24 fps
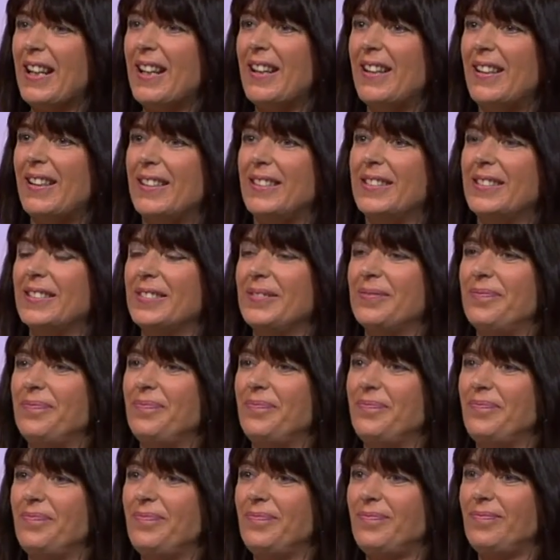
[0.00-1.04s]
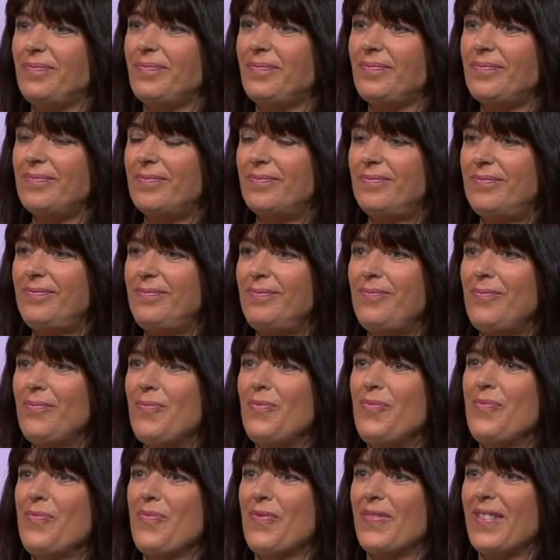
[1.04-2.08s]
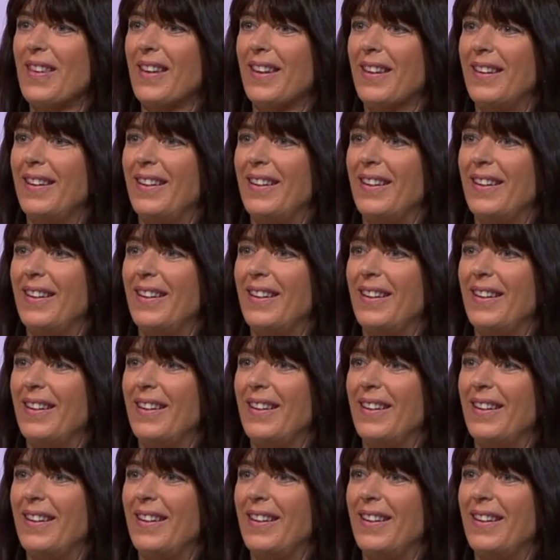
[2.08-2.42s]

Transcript: Yeah. And quatschen, which is the